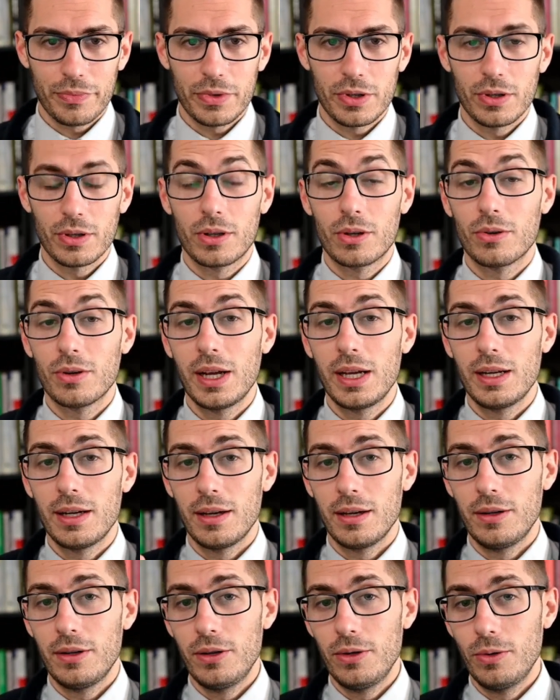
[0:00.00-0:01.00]
to create
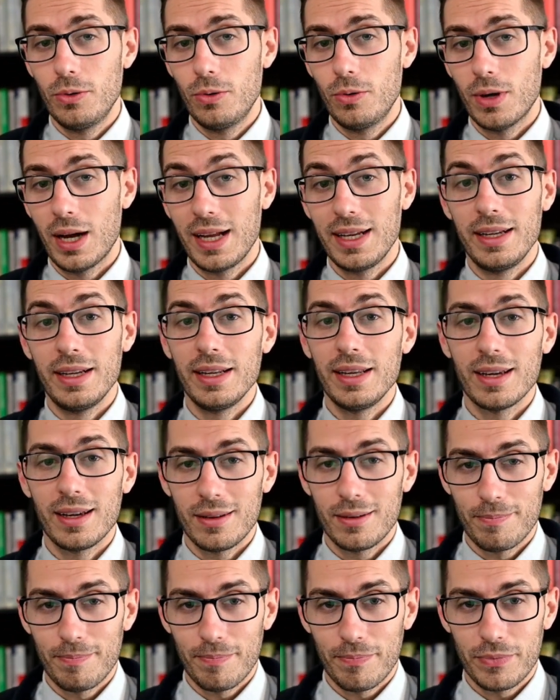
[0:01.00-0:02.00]
a new
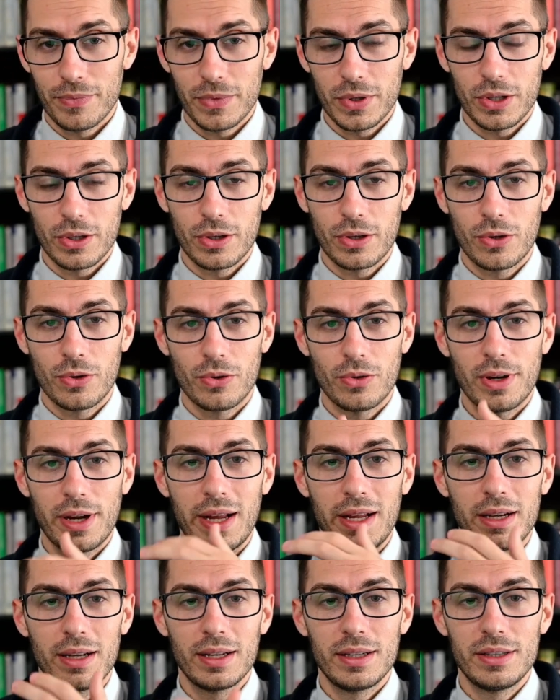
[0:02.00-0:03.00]
idea, to
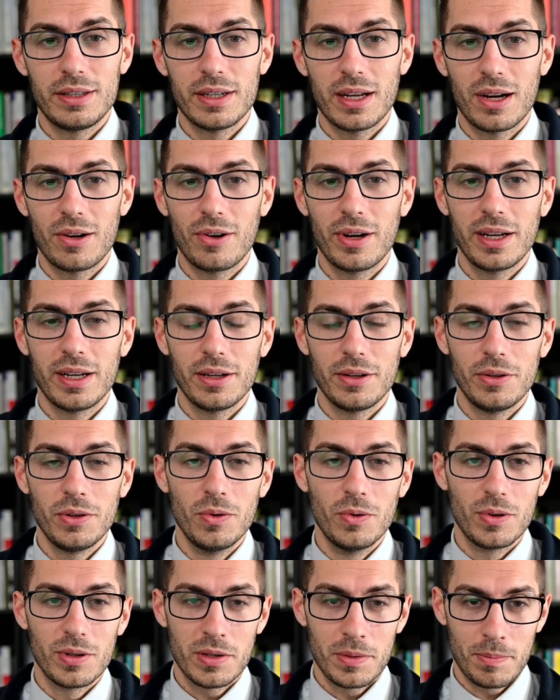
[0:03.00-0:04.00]
create and generate a
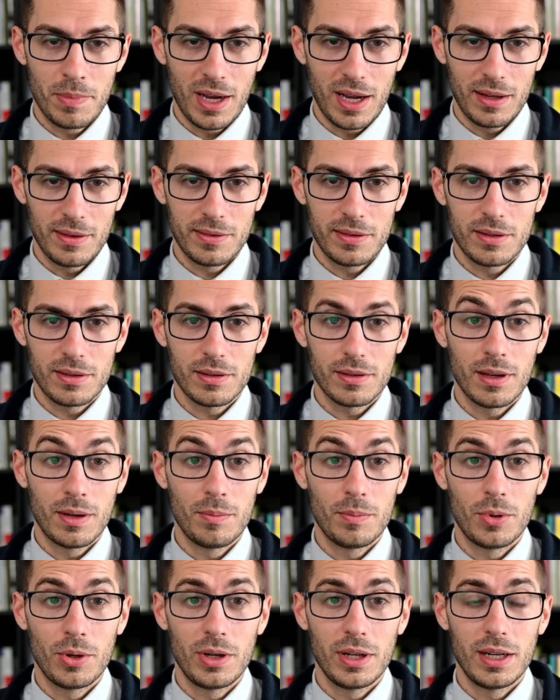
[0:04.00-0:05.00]
new response
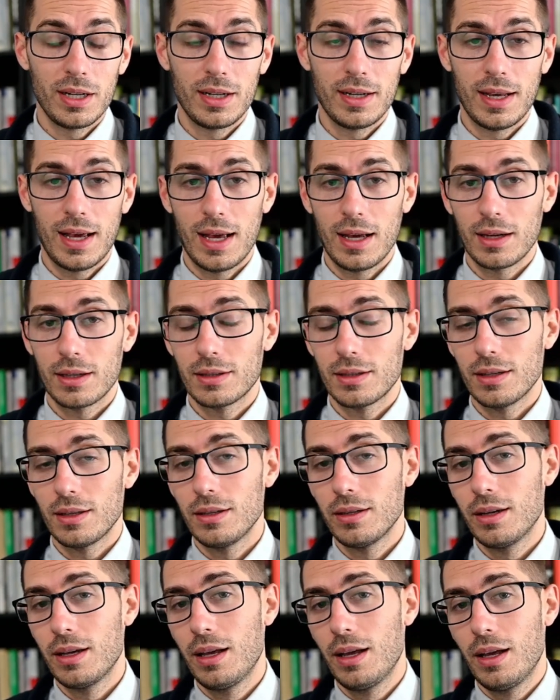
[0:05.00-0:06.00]
and put it into
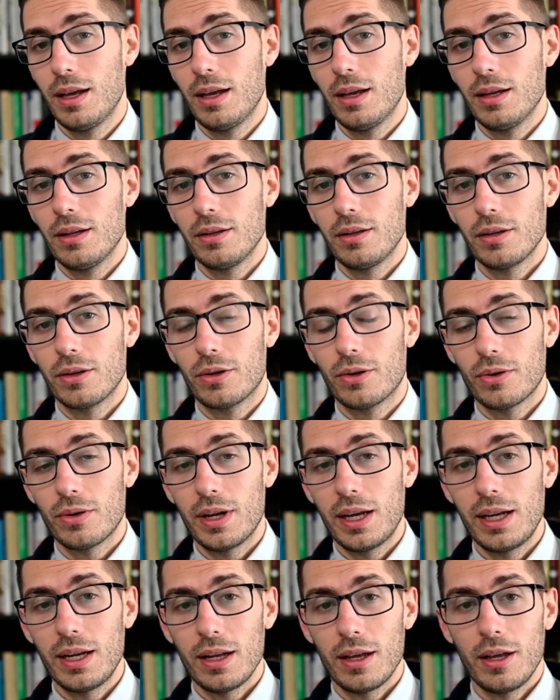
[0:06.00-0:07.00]
action, to
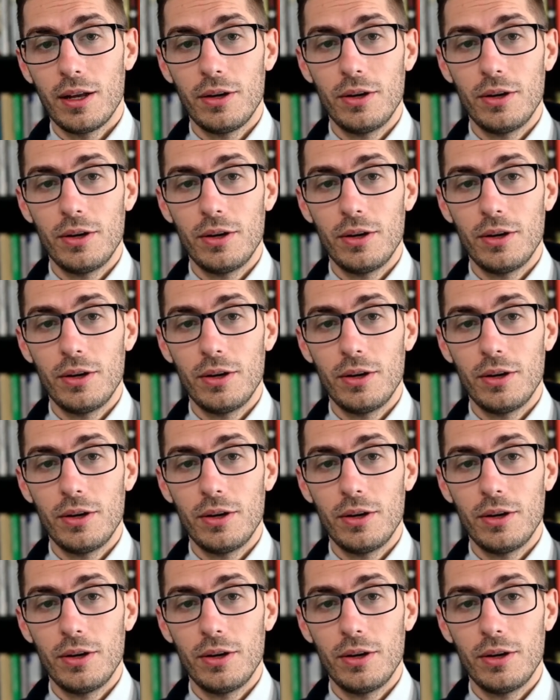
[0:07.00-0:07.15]
create a